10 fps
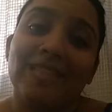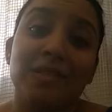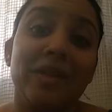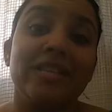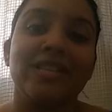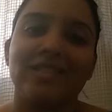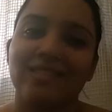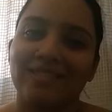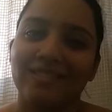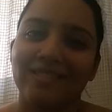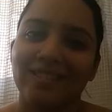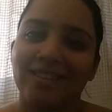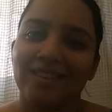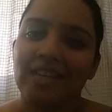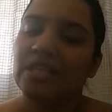it's wasted
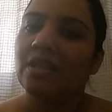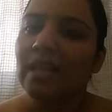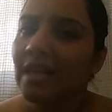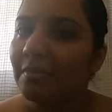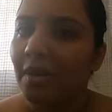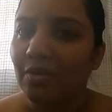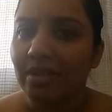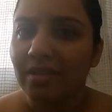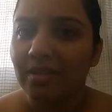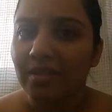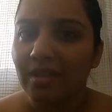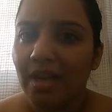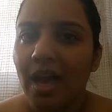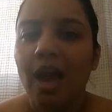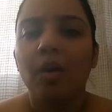so think about it
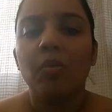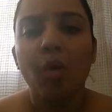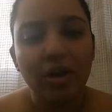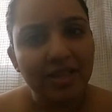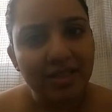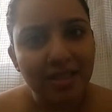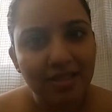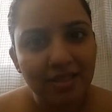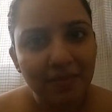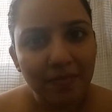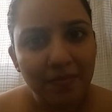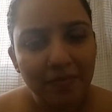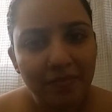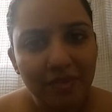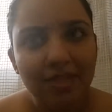what is it
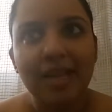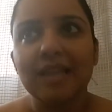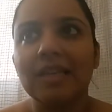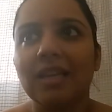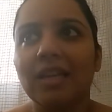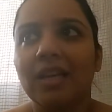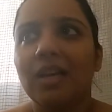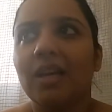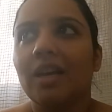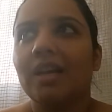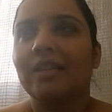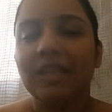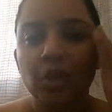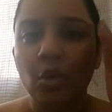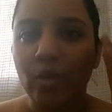that
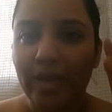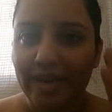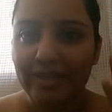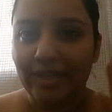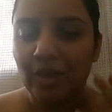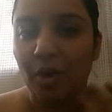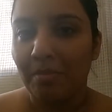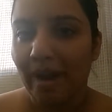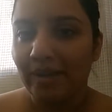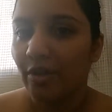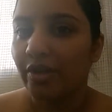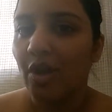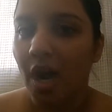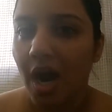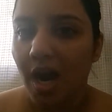that you get in your mind or in
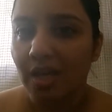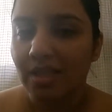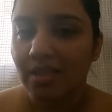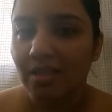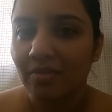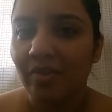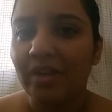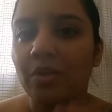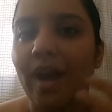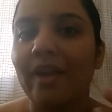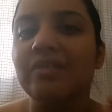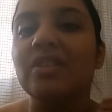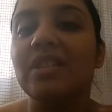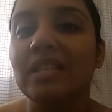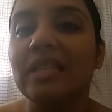your heart when you have to
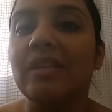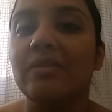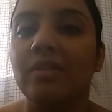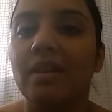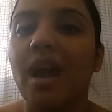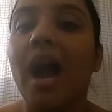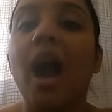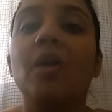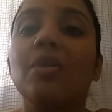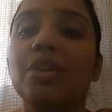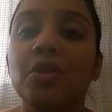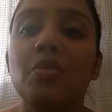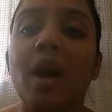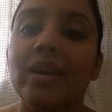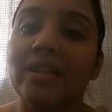receive how do
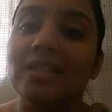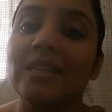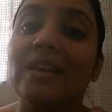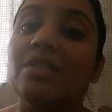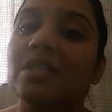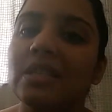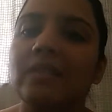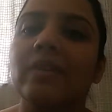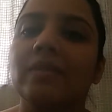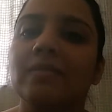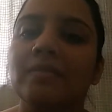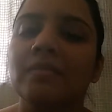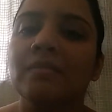you understand receiving